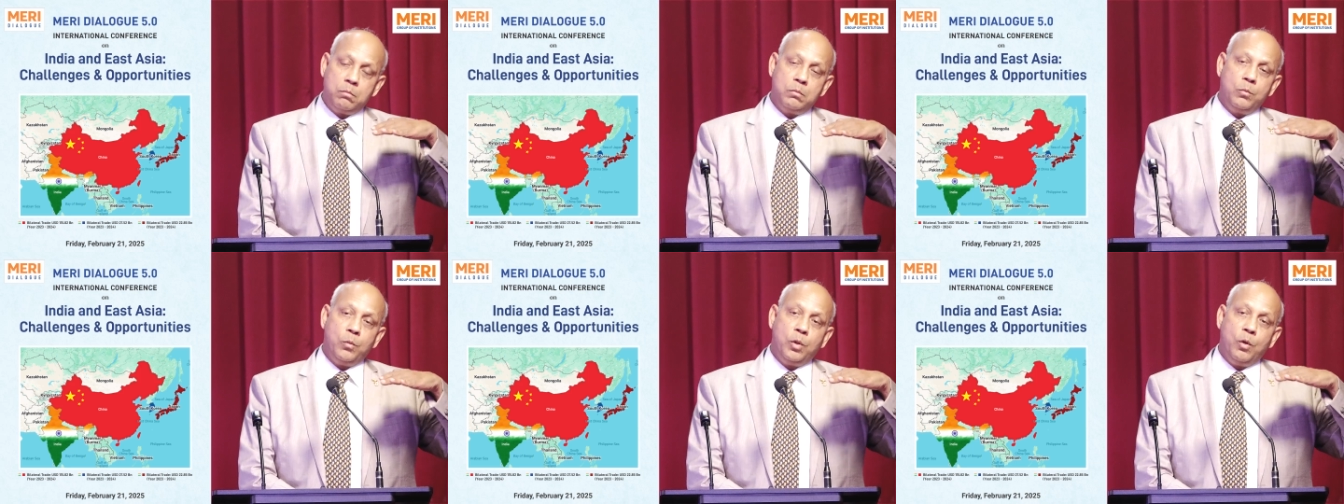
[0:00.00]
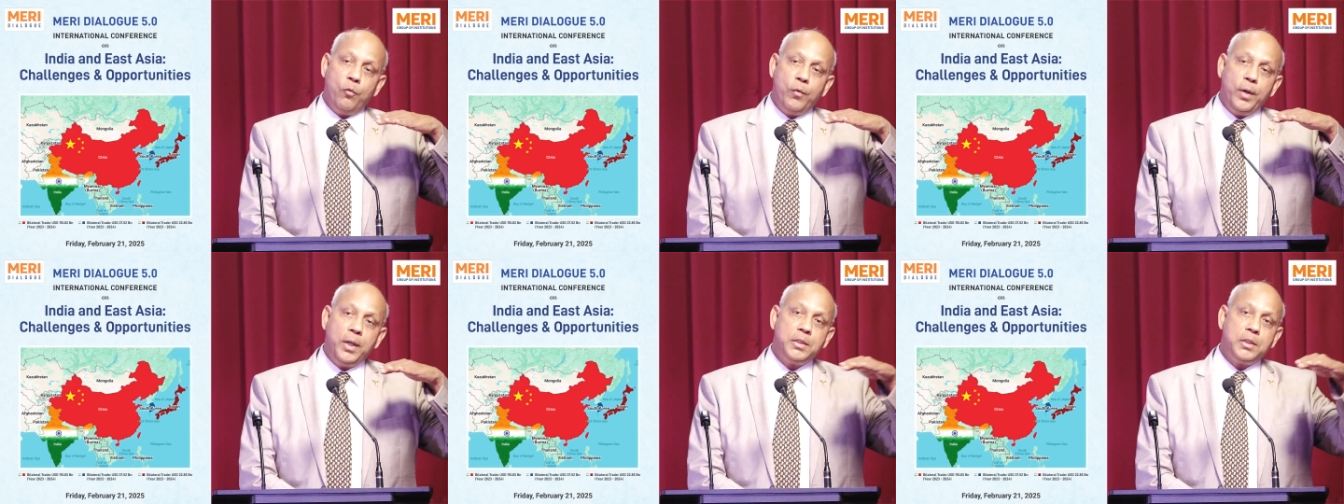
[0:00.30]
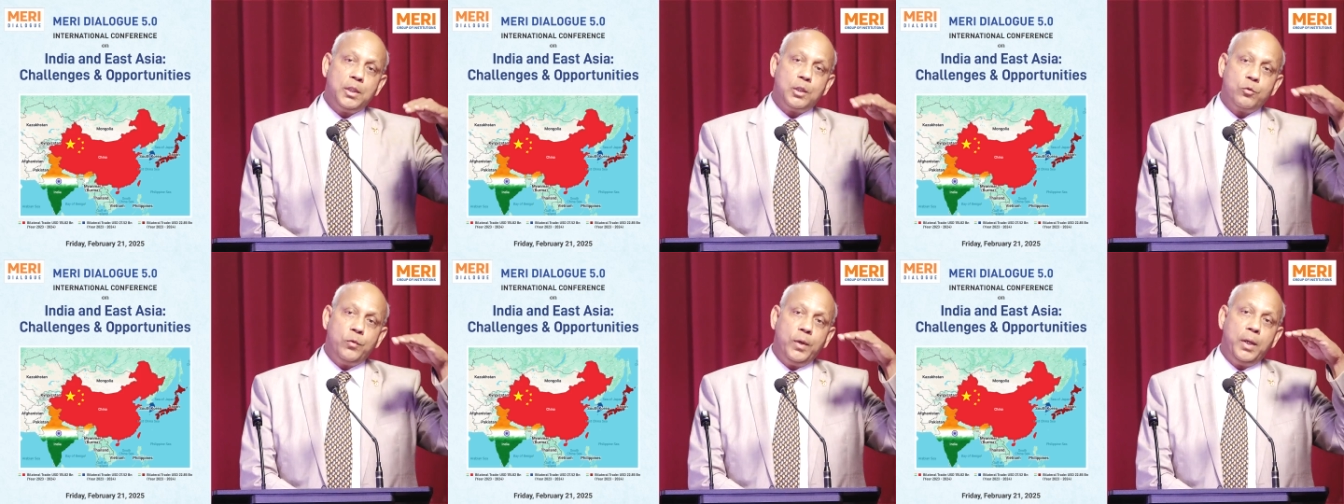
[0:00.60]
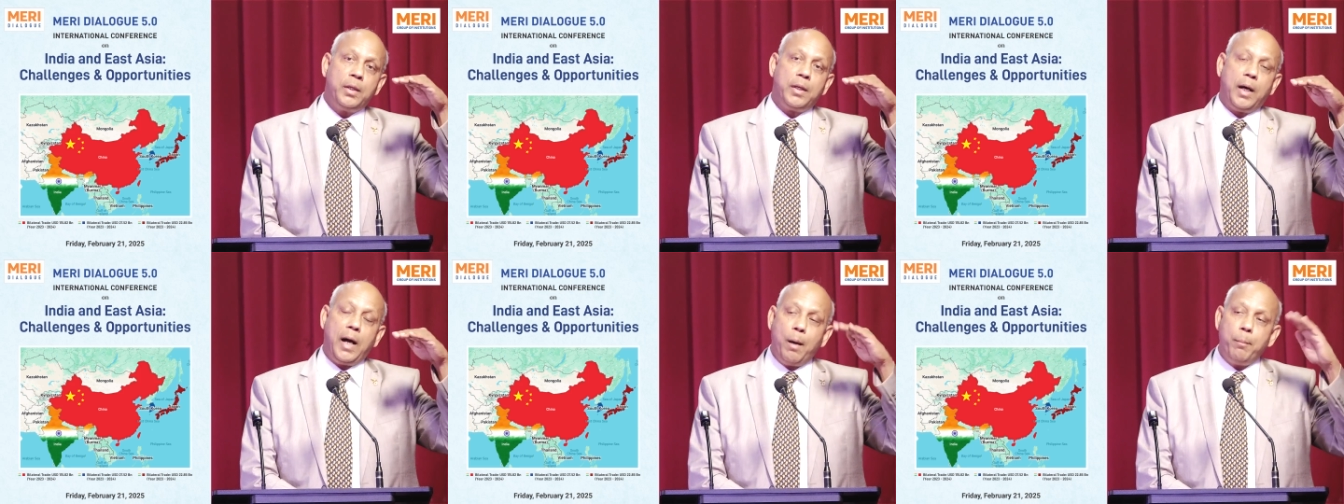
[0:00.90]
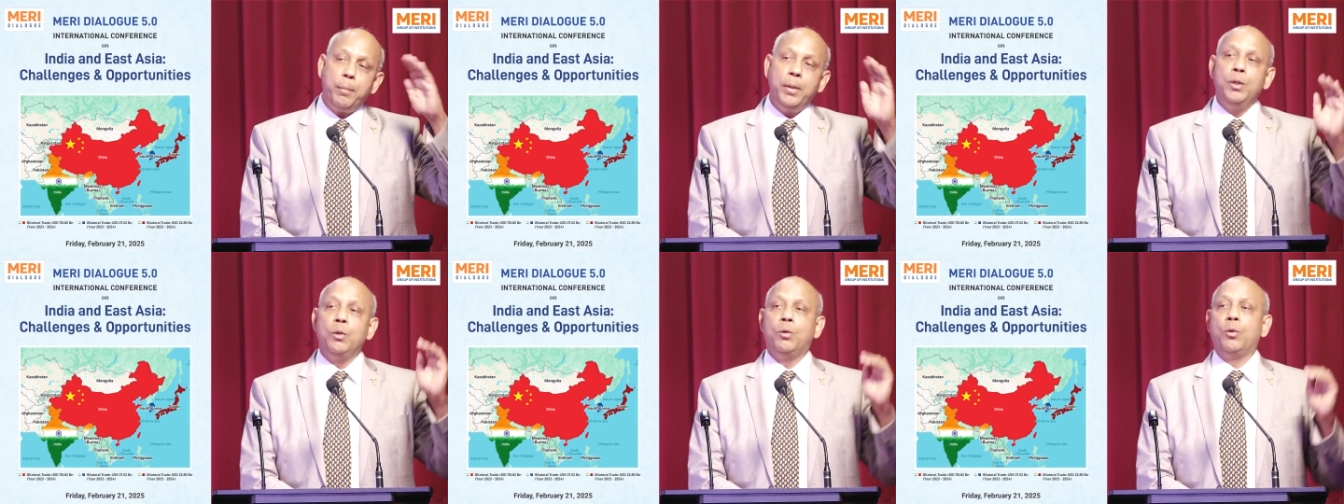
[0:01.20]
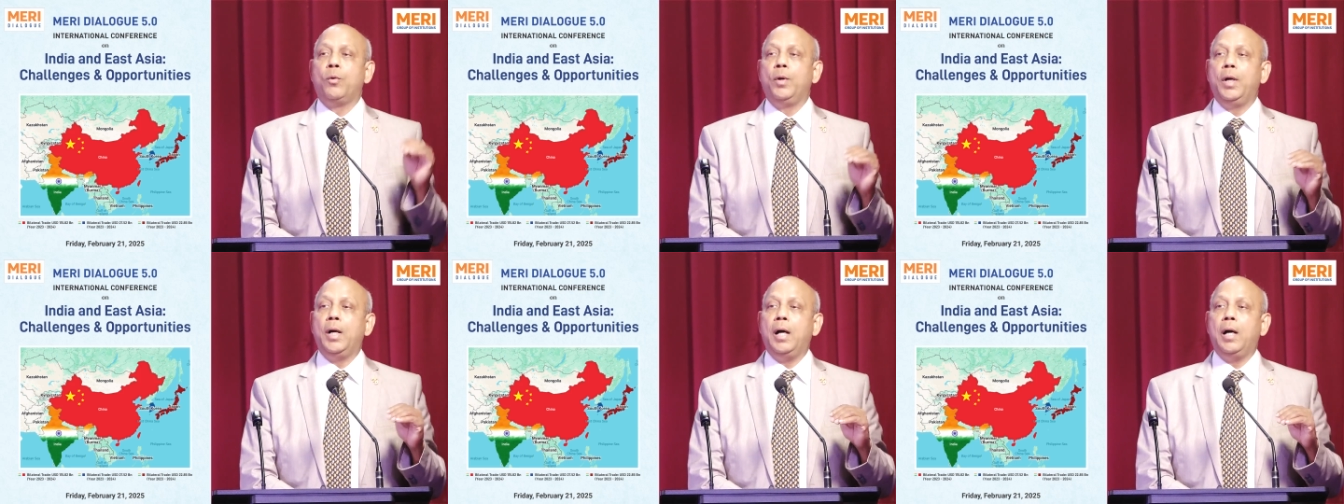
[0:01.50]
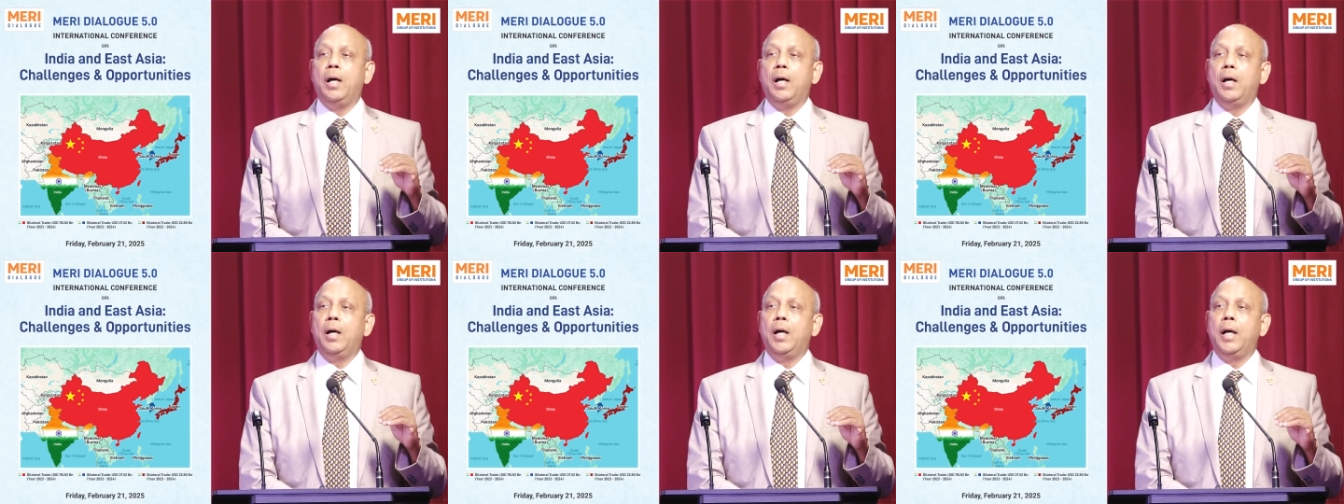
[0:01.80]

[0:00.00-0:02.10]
the wages went up in Korea,